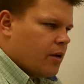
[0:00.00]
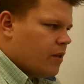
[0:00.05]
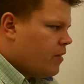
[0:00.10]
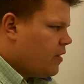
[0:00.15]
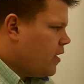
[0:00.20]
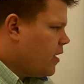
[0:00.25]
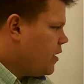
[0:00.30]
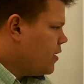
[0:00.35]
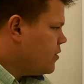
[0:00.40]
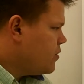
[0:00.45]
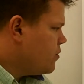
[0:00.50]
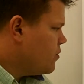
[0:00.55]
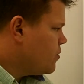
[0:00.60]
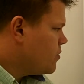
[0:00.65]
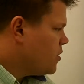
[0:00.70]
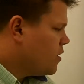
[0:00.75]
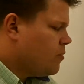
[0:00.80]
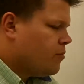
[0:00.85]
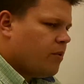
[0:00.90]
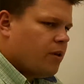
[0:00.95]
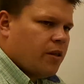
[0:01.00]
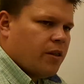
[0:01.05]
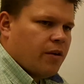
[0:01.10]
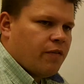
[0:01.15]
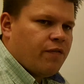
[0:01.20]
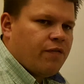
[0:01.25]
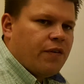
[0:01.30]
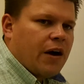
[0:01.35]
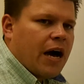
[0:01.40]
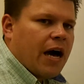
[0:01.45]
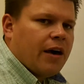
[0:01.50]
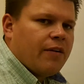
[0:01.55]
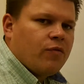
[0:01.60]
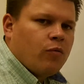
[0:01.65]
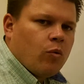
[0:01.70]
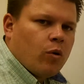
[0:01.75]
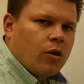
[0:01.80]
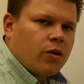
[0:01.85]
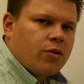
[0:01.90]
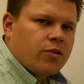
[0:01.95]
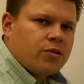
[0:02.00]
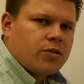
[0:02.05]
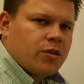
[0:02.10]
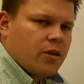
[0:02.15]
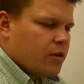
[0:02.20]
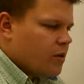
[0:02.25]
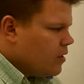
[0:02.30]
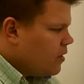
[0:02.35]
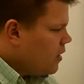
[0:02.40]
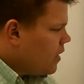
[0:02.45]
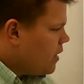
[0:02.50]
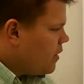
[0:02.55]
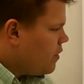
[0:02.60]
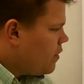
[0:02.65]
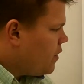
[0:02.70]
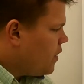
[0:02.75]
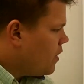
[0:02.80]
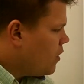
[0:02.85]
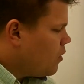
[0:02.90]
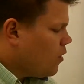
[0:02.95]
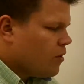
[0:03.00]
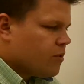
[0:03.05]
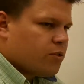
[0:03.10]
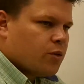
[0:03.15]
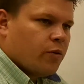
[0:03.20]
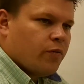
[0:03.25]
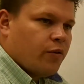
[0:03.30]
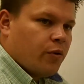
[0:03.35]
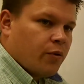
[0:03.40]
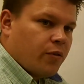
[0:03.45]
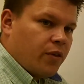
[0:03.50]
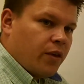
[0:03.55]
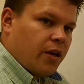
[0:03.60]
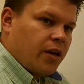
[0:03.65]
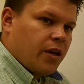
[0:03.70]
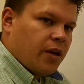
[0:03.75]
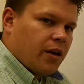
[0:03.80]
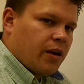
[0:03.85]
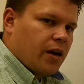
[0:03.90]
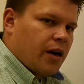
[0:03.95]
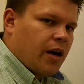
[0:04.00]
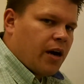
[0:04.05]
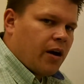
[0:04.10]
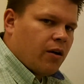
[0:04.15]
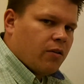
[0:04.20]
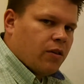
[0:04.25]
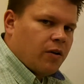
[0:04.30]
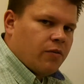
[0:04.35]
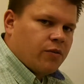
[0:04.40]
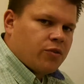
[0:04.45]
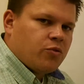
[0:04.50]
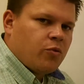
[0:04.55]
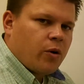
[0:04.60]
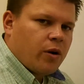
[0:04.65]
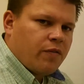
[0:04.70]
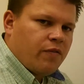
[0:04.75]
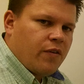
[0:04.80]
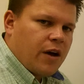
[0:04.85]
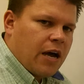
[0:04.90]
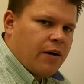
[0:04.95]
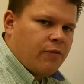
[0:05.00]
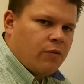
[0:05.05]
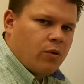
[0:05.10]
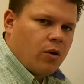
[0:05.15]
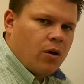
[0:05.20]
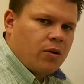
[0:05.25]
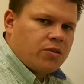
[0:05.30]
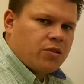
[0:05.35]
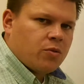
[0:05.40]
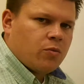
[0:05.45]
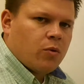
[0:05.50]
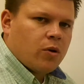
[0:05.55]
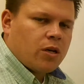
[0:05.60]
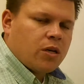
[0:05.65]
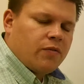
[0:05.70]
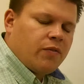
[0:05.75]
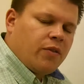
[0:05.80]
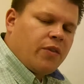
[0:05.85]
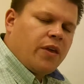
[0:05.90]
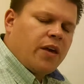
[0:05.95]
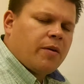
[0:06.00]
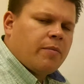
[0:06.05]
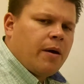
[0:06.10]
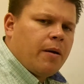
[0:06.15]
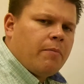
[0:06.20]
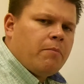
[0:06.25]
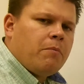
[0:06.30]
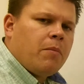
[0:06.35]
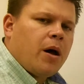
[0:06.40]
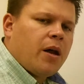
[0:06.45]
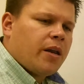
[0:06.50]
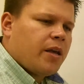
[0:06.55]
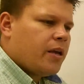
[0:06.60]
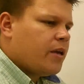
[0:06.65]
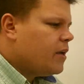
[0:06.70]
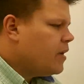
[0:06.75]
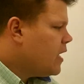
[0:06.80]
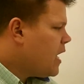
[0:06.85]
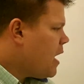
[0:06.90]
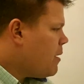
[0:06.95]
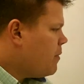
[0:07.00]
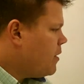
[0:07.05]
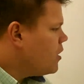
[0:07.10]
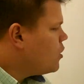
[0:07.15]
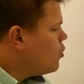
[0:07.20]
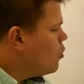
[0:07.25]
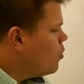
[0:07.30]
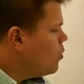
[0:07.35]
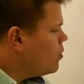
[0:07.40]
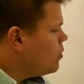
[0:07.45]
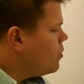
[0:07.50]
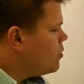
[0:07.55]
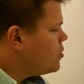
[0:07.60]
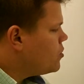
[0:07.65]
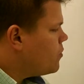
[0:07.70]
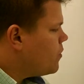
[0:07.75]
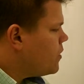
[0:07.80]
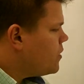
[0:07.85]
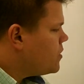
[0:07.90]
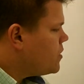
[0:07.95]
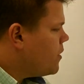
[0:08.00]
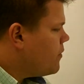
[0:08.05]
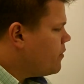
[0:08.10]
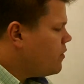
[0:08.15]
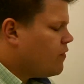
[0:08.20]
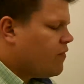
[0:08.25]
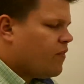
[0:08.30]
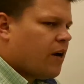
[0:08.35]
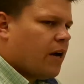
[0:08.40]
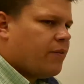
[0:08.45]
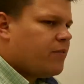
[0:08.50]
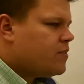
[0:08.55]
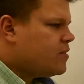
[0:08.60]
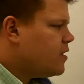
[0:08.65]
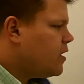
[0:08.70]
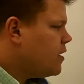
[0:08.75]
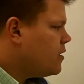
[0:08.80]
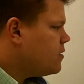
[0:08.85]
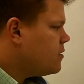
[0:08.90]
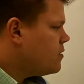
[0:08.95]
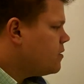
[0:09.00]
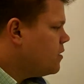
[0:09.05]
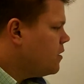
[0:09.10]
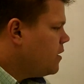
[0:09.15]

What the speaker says: The answer is going to be that 5 works. I think also if you're thinking on a higher level, 25 will also work. If you think about money, how many quarters are in 75 cents?